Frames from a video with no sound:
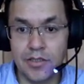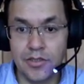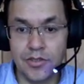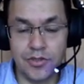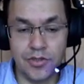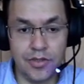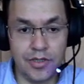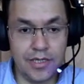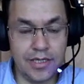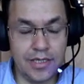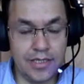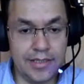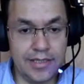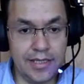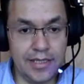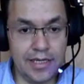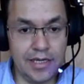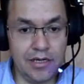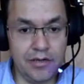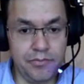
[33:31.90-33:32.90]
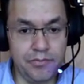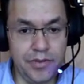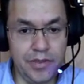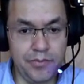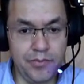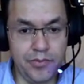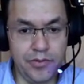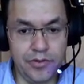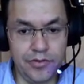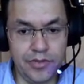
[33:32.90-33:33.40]
So you can tell how
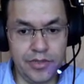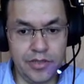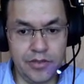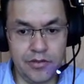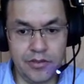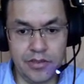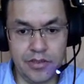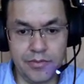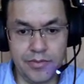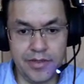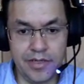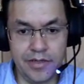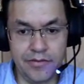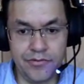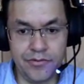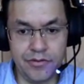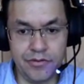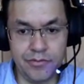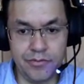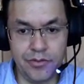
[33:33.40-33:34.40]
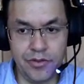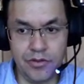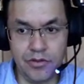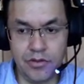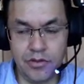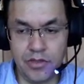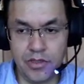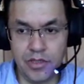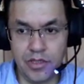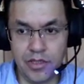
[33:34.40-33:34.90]
people they're going to buy from
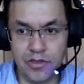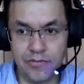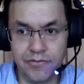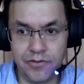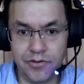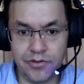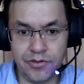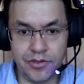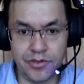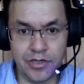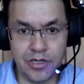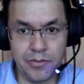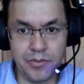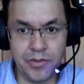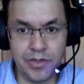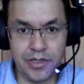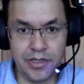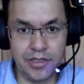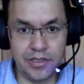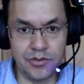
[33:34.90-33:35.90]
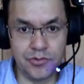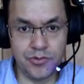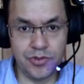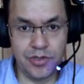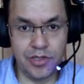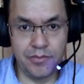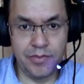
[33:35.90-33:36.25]
you if your grammar is really